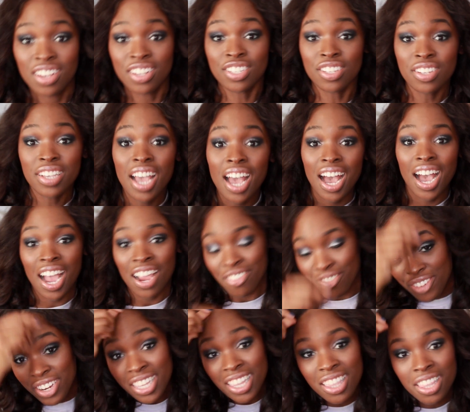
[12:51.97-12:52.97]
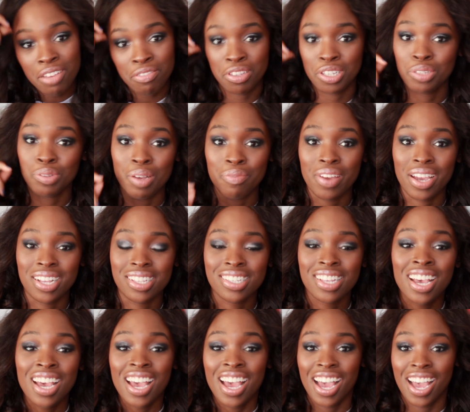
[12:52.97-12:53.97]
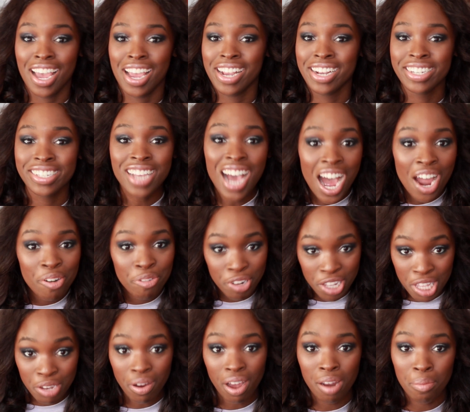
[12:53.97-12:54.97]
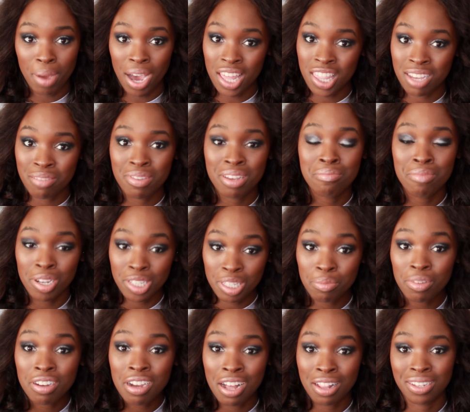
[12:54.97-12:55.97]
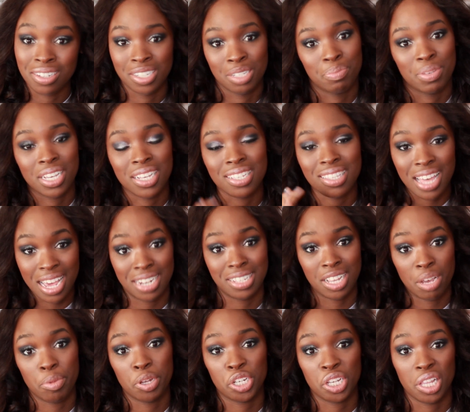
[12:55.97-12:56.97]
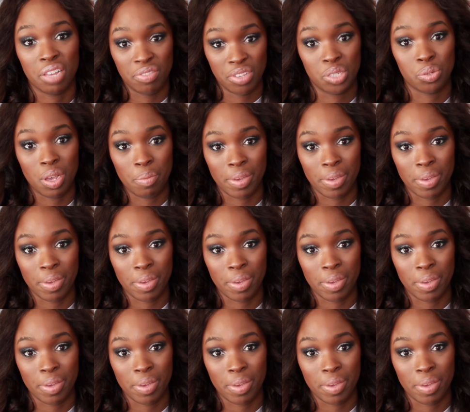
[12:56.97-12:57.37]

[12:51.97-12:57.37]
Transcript: So yeah, I really love these sweatpants, and I really want to buy them in multiple colors because that is how much I love these